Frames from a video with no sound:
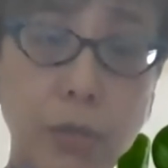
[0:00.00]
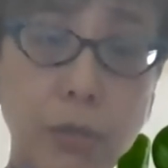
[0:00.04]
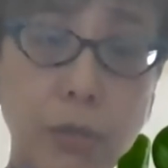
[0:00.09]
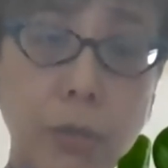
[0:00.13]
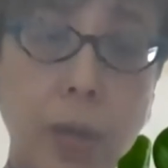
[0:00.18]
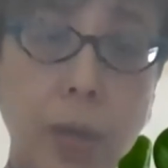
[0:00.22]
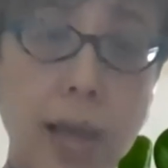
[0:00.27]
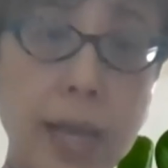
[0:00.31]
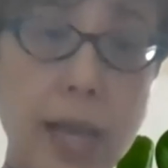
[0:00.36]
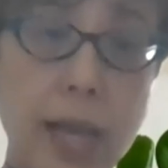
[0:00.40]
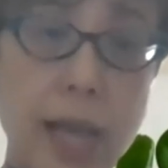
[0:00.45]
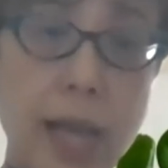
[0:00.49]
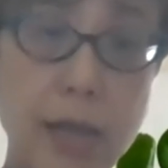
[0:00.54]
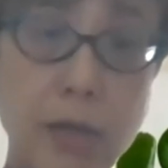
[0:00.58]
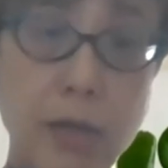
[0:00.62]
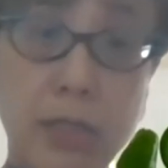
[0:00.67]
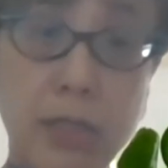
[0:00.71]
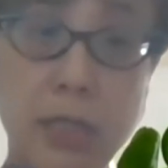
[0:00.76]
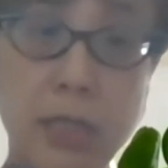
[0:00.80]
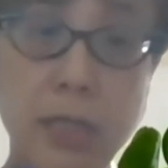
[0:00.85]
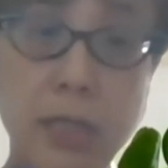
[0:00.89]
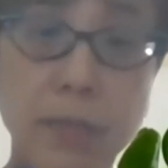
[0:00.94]
So I
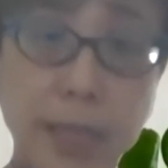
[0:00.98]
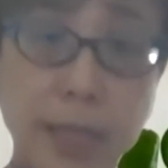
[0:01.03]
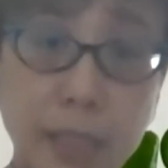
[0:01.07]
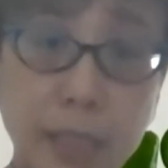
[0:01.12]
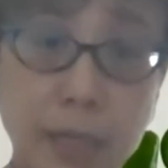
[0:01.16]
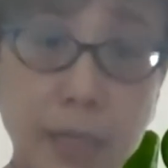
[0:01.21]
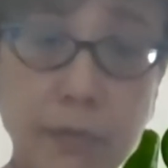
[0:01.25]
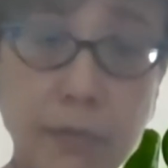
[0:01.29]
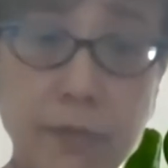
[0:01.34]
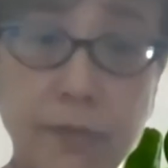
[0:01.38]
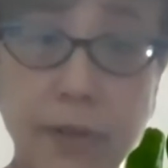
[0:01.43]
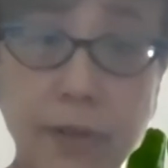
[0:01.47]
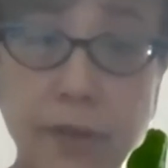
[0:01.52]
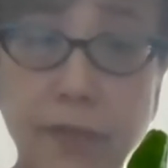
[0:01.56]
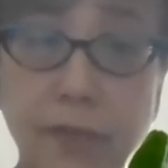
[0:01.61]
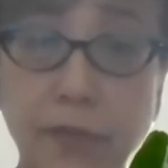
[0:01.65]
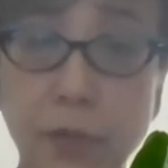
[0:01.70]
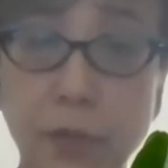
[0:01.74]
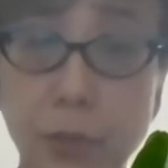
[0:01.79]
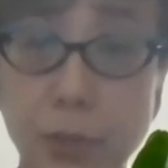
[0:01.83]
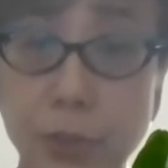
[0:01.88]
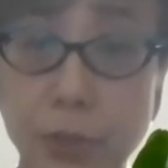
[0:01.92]
consider myself very
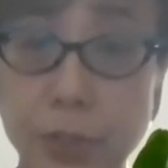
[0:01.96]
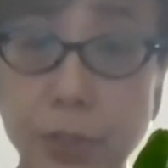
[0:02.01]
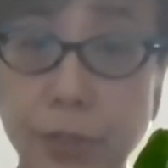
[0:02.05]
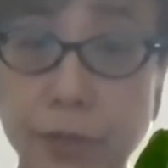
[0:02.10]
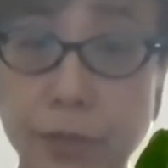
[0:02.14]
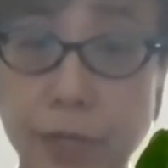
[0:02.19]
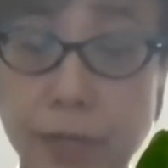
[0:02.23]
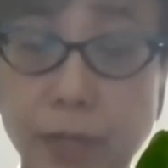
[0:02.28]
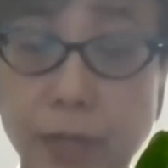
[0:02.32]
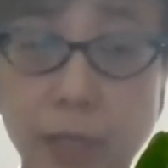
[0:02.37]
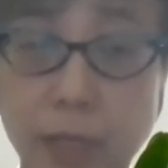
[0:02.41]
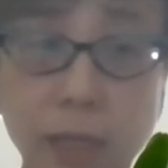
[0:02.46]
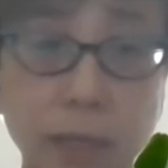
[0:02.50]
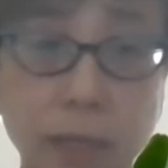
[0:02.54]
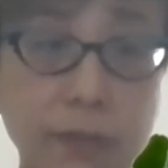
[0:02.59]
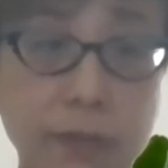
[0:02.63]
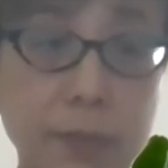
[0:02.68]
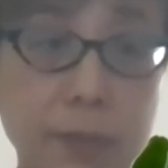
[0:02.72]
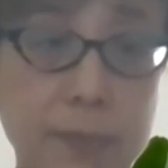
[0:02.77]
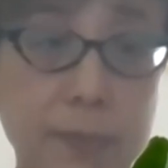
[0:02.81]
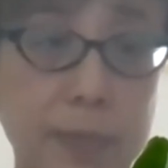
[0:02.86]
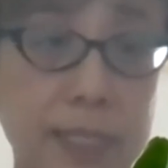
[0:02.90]
fortunate, right? I'm
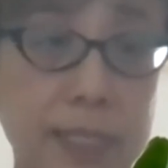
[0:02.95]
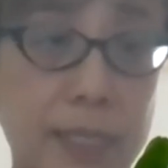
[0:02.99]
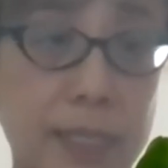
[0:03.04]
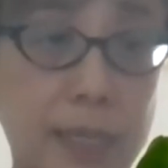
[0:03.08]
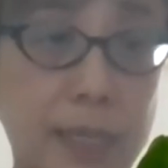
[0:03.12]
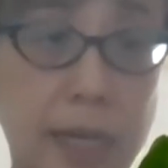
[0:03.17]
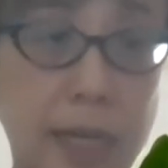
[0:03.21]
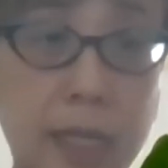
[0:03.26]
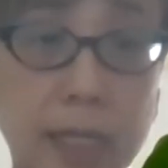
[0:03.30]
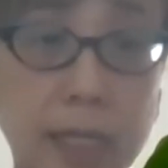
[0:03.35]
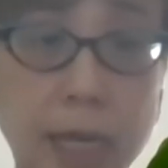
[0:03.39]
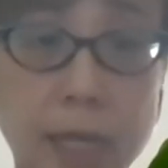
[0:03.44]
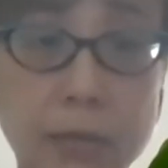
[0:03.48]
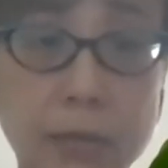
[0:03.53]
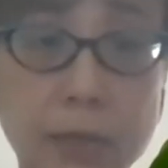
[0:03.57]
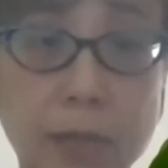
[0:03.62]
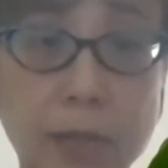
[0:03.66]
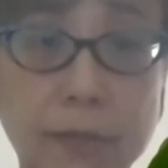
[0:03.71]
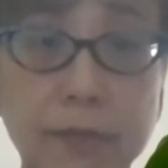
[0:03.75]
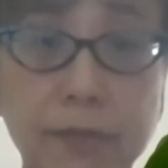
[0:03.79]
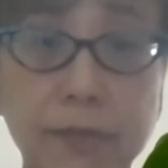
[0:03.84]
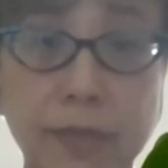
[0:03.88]
very blessed that I
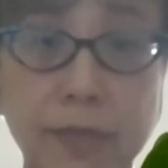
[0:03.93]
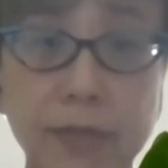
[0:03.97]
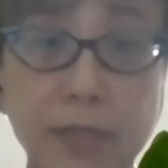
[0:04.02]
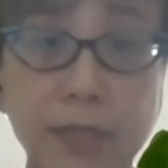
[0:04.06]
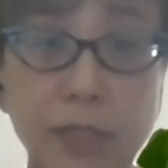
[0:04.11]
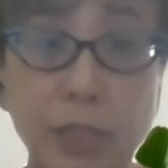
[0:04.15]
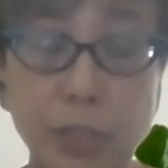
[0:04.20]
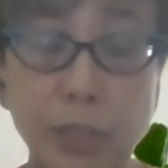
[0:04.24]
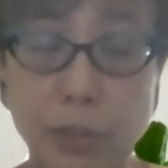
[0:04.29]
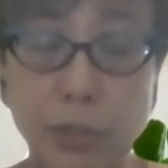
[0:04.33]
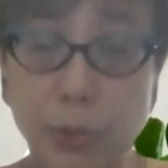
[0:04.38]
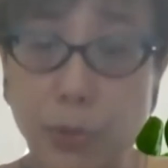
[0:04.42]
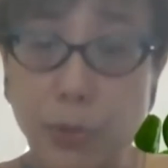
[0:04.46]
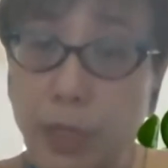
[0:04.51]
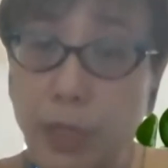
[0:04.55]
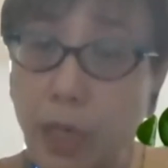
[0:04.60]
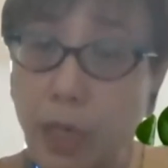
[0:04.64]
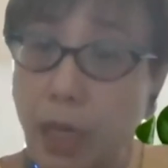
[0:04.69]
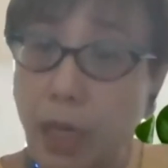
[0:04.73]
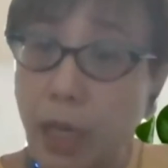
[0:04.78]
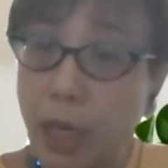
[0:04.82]
don't have such issues.